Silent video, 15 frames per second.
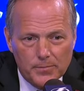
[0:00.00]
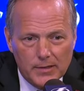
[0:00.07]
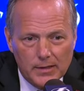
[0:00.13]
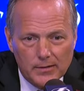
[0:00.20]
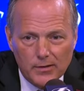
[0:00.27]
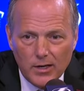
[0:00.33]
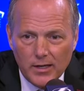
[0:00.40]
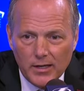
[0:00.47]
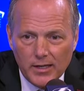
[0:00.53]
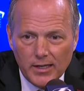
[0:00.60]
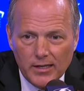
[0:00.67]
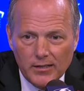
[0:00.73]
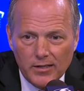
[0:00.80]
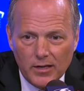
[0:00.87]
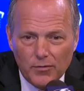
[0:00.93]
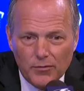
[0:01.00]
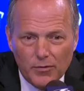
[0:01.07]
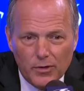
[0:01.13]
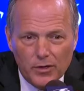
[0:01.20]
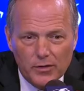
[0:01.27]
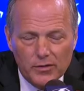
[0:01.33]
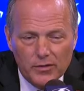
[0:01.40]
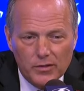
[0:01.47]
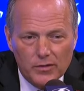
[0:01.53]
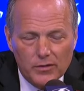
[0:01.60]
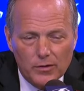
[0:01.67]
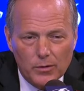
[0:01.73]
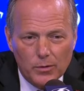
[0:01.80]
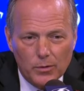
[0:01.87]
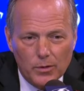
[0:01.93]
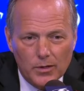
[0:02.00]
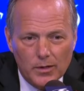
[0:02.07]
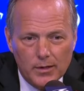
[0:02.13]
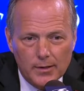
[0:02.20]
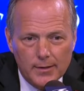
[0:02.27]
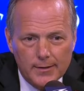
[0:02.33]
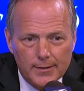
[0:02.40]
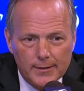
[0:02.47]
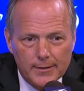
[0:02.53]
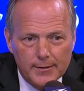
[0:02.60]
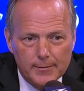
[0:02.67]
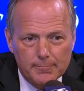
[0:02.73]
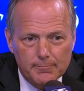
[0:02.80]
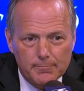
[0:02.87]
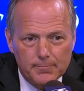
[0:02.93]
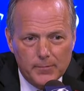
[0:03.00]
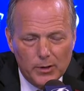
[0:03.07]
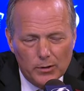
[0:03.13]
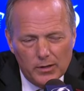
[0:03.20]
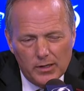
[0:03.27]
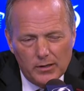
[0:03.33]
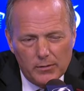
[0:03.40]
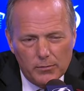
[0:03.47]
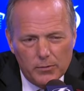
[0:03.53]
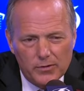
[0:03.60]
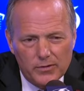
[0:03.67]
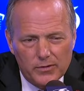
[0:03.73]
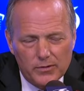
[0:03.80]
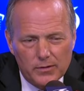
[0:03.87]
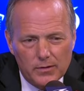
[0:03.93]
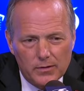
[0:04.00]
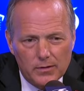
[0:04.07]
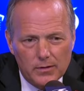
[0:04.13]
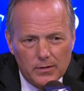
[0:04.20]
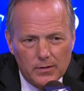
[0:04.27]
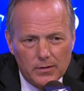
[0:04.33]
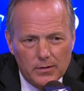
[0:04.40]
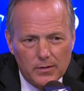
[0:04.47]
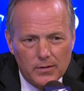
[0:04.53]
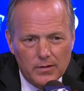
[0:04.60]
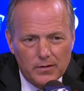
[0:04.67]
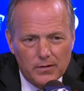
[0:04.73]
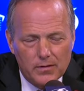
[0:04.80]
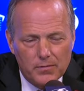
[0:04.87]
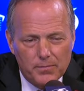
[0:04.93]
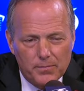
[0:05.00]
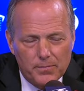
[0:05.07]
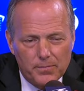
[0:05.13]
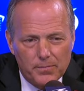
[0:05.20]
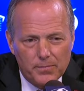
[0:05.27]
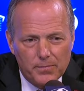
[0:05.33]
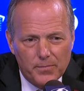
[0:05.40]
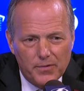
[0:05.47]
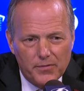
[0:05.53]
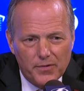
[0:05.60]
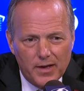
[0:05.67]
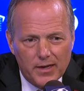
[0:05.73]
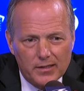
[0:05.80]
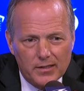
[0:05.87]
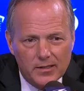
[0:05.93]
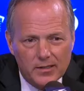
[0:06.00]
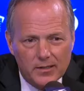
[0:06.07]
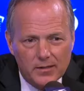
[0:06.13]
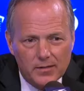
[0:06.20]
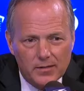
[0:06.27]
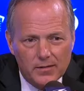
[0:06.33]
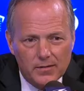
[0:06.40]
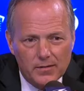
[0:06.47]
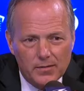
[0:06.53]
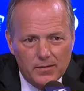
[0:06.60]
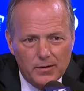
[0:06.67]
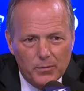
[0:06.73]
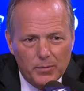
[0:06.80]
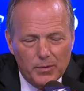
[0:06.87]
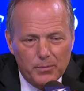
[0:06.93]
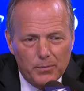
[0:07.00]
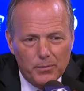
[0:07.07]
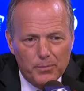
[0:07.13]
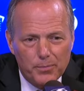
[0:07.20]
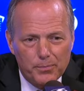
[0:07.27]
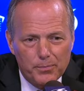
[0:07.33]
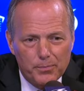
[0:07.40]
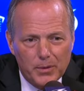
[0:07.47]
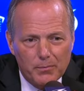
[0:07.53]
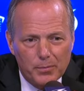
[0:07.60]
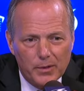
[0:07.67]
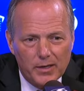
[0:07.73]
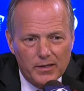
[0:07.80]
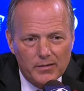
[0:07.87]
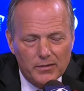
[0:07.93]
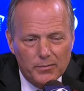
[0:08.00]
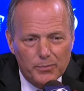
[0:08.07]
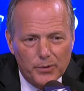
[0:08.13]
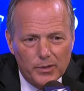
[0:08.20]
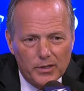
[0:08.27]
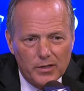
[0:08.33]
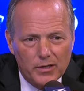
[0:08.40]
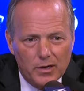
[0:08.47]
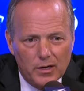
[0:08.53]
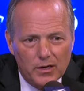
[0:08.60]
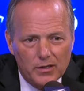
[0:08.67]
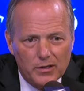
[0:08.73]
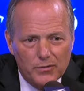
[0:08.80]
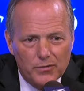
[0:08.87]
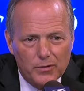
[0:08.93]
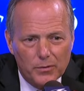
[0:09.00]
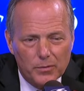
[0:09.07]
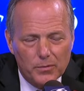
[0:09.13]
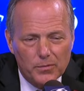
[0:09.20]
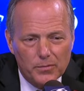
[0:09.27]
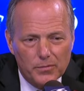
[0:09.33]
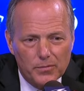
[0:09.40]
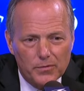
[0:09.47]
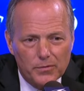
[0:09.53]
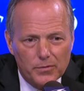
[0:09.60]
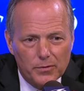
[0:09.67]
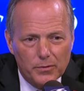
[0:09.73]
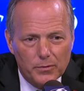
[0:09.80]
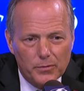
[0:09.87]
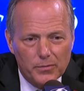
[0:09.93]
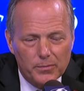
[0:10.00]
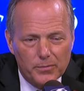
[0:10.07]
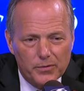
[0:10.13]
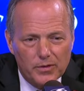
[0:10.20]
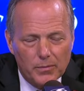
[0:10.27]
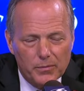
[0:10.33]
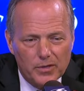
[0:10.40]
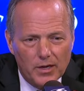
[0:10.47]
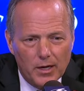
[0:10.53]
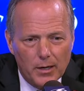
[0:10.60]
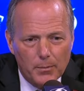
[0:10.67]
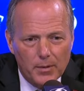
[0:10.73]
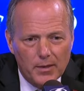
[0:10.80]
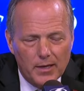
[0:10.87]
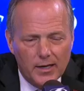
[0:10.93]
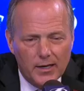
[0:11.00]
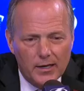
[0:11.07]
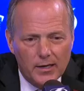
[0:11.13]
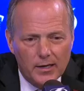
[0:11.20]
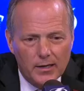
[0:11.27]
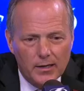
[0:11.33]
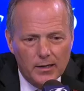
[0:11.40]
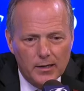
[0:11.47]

it's not going to get it done for us. And so, it was the fact that we'd been playing some pretty good hockey for some time, and then